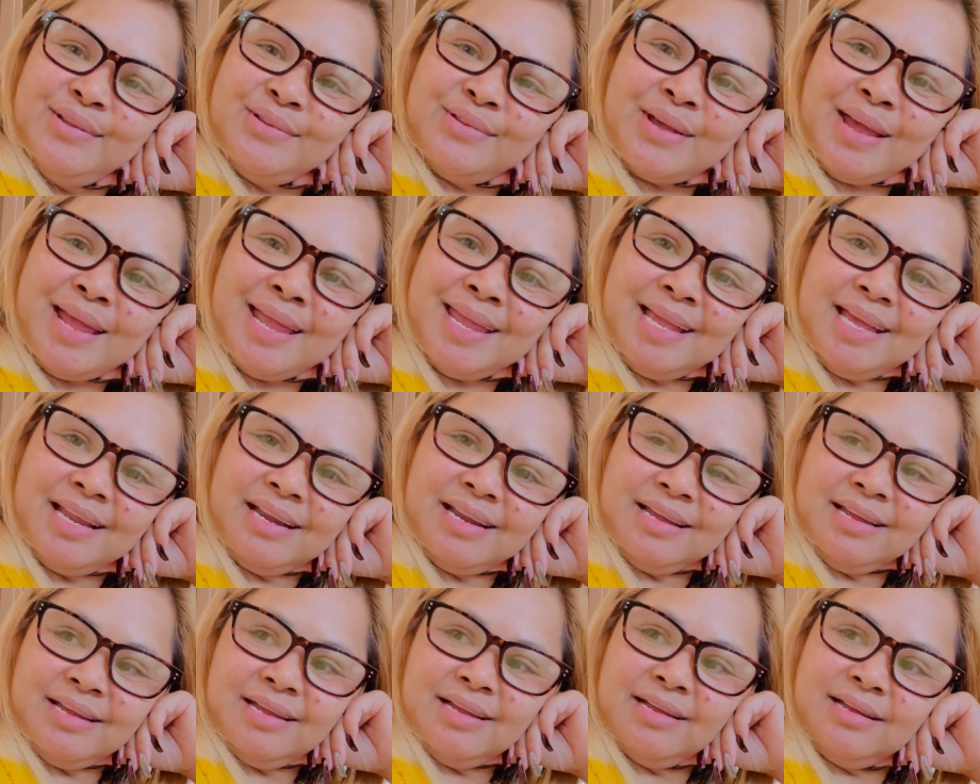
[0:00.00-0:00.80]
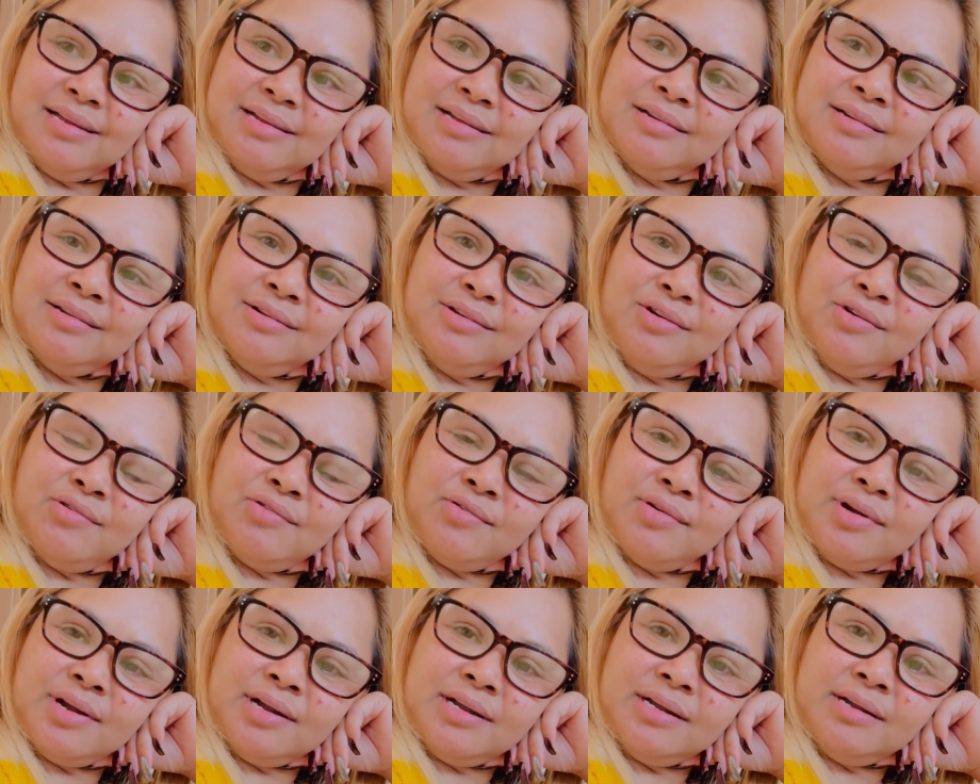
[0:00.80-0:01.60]
So I'm gonna go
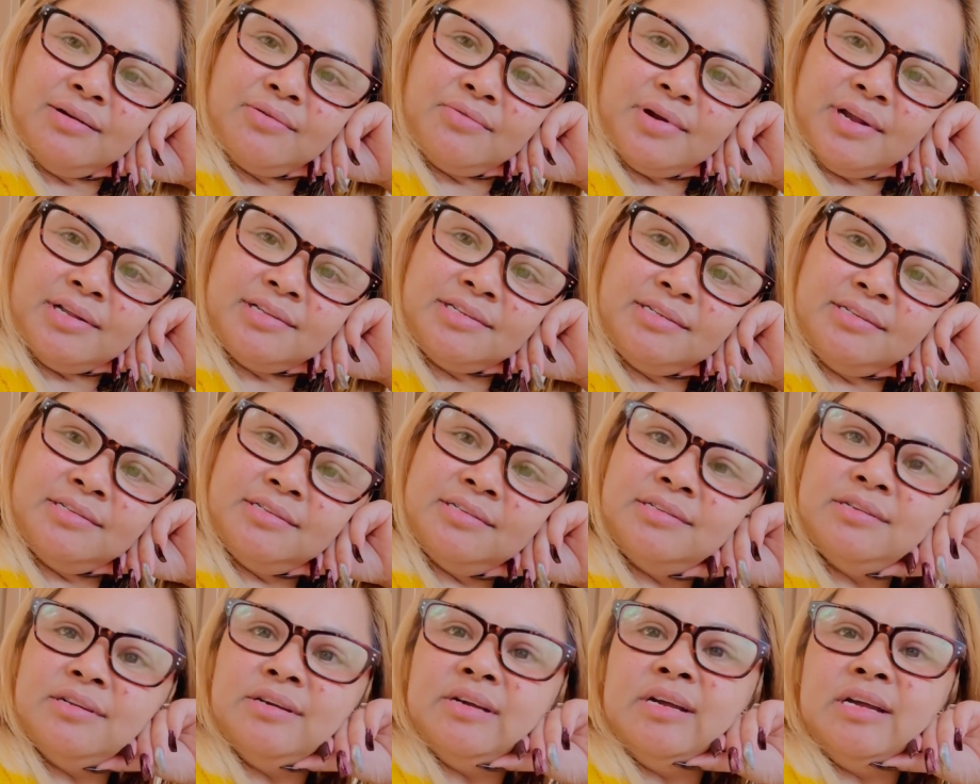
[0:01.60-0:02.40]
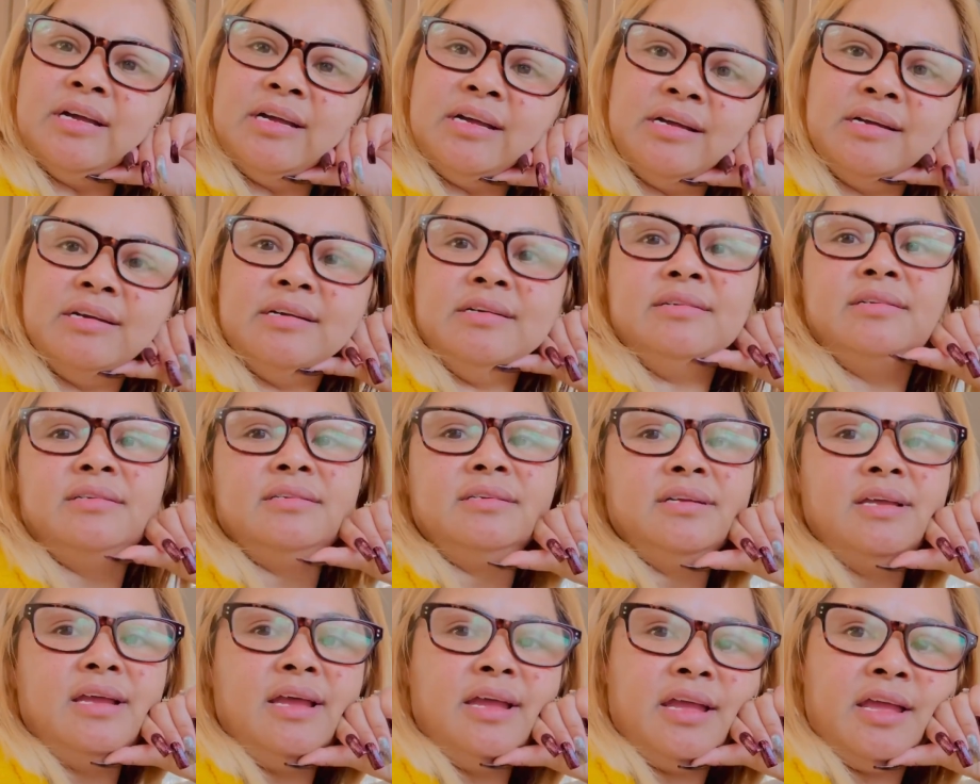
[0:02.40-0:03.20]
run
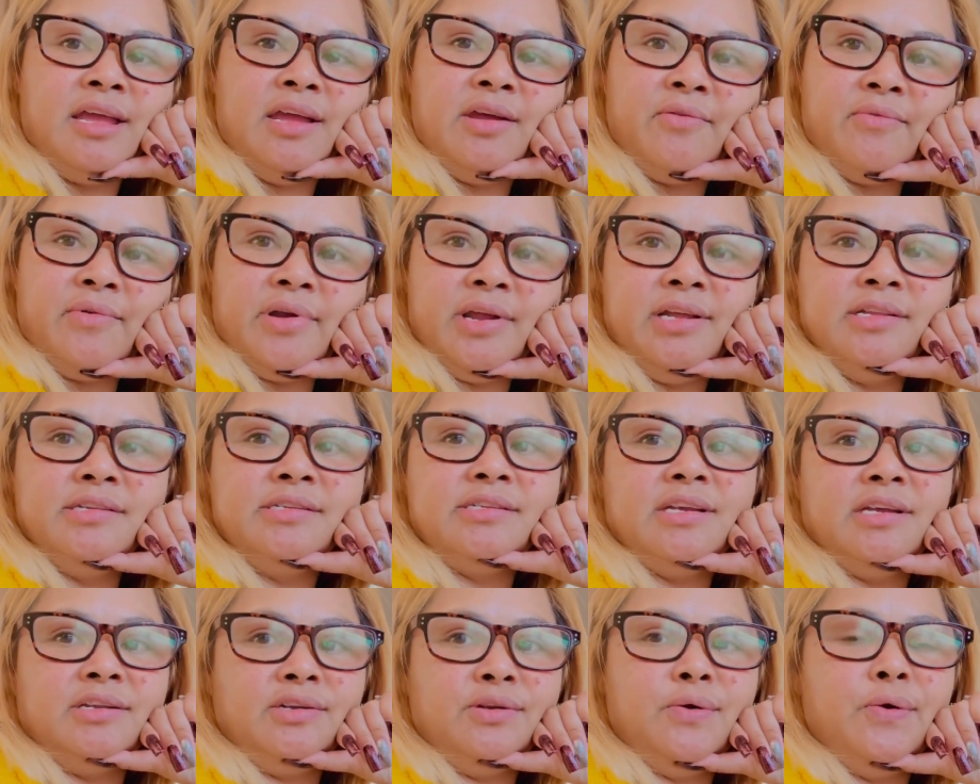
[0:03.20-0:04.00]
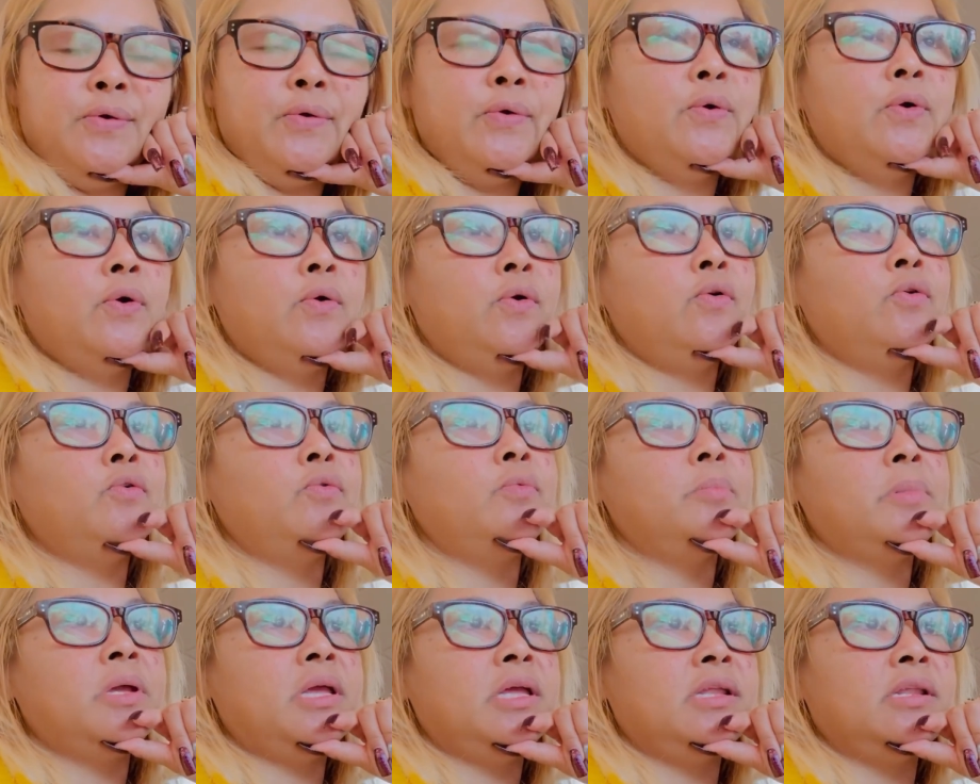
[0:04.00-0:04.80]
errands and go
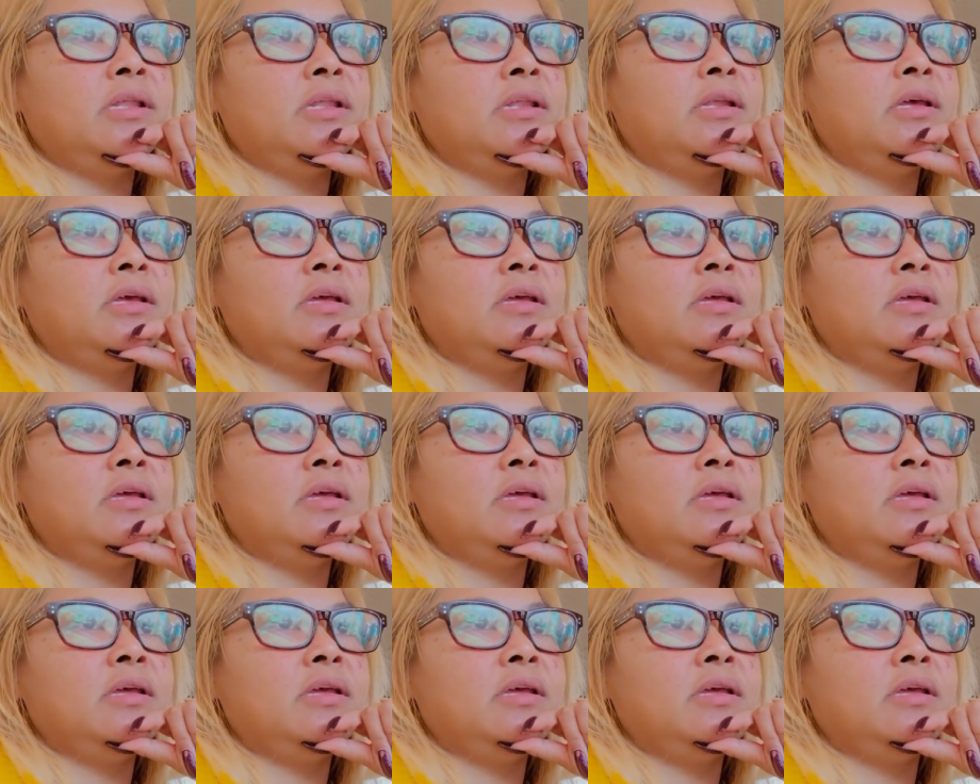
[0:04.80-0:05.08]
home, and